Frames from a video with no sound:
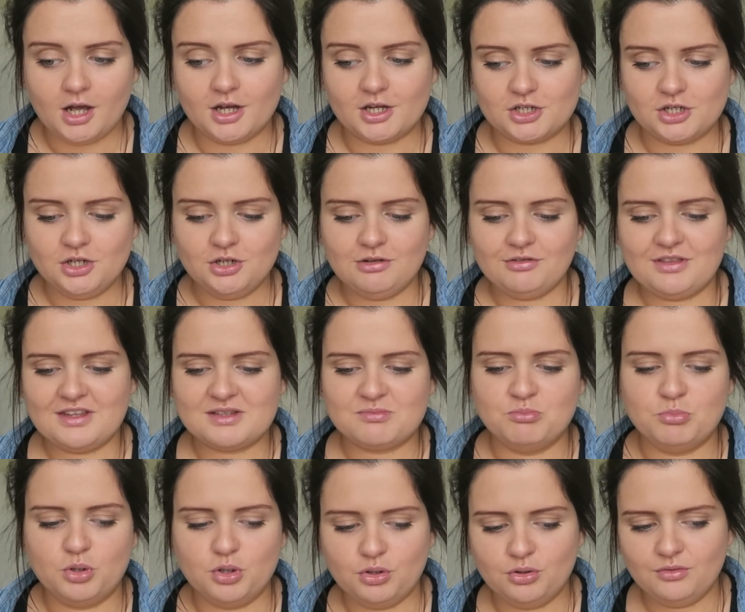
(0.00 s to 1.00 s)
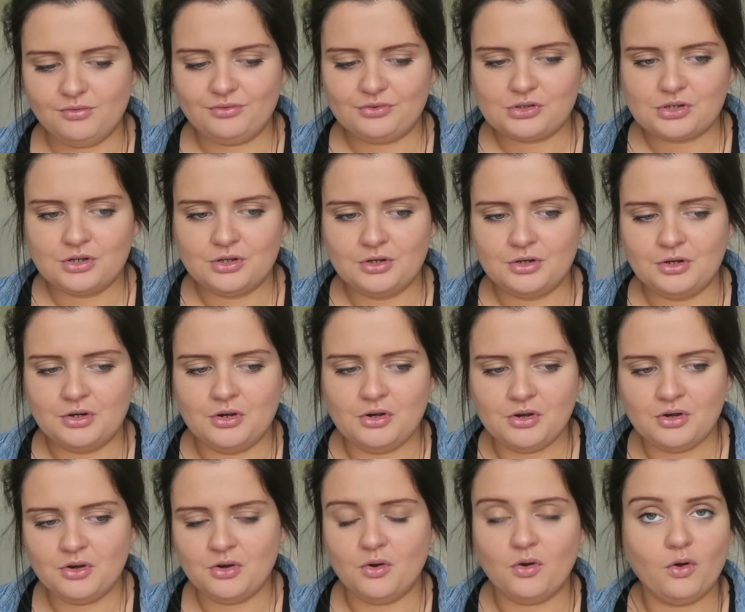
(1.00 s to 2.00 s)
I don't know if that's moved
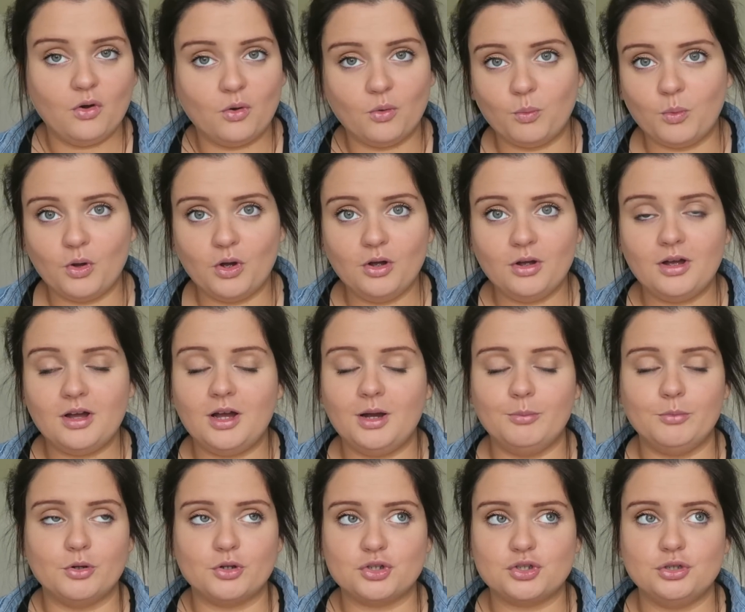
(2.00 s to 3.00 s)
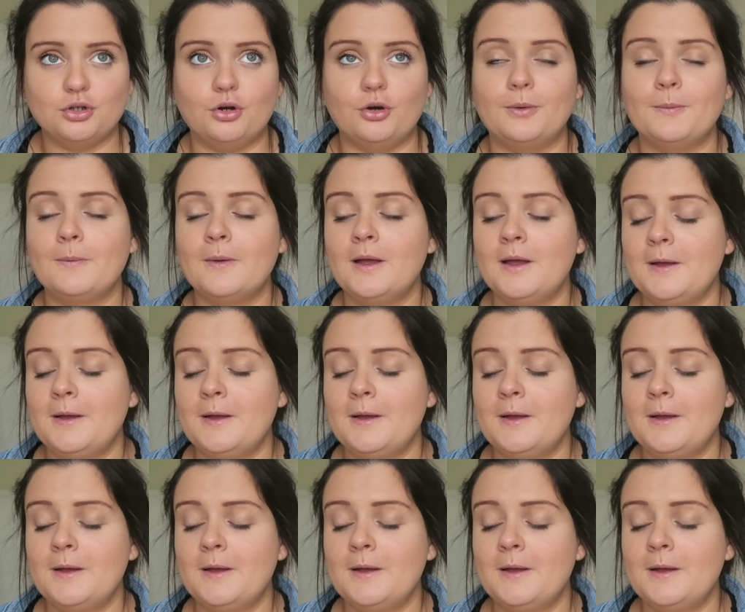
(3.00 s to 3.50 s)
or what, I'm not sure,